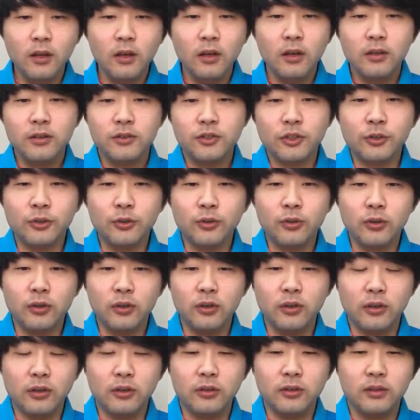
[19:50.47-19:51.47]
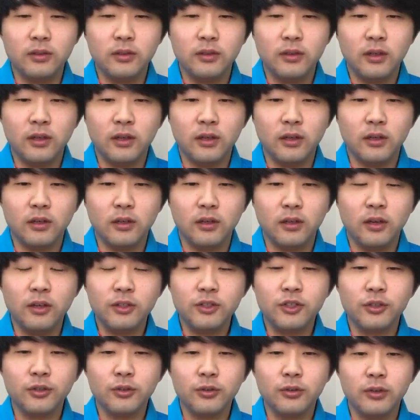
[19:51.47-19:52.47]
So
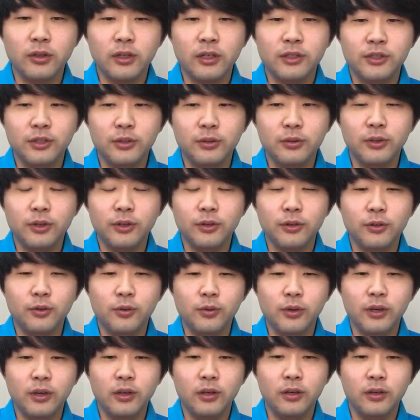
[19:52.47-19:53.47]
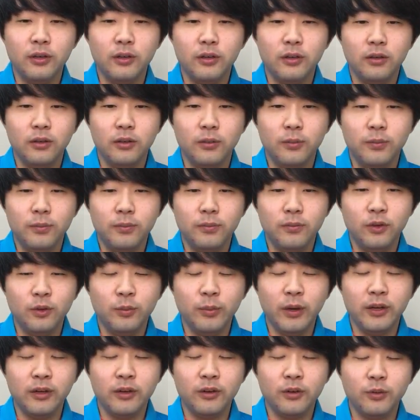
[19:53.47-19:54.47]
also, as you
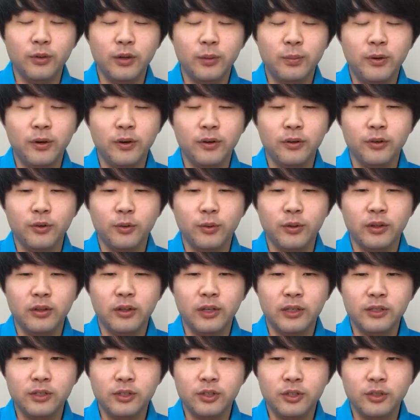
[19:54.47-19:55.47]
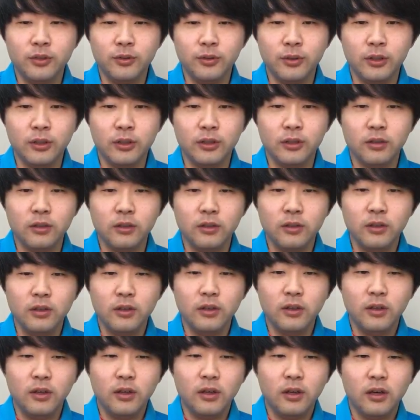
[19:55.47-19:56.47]
may know, we partner with Lexus Korea,
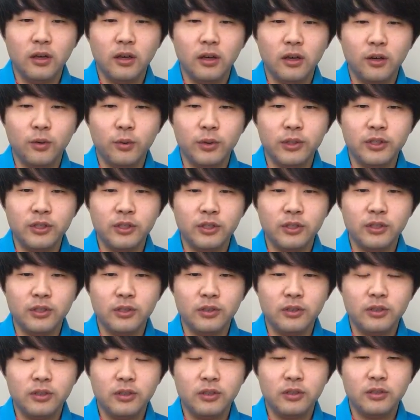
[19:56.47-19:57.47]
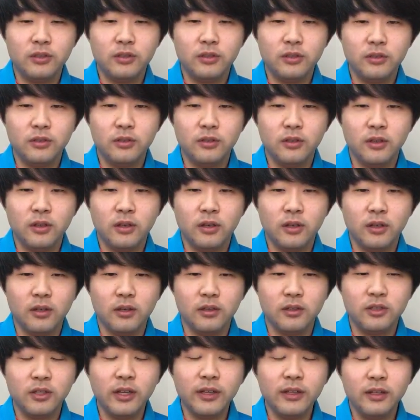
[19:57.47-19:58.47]
which is
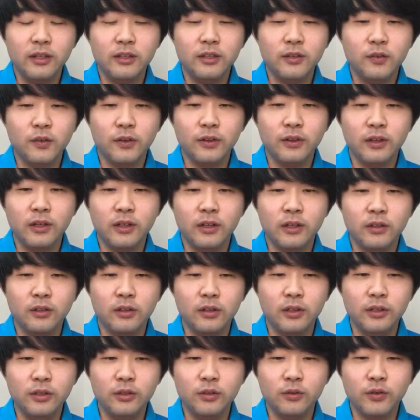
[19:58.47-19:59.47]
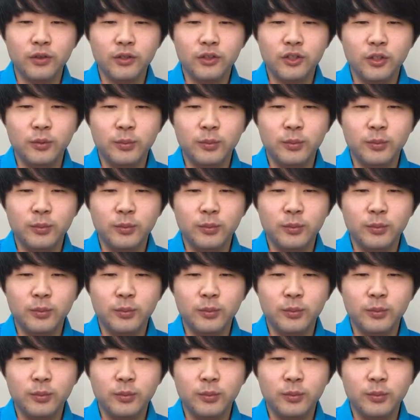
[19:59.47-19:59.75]
slightly different than the university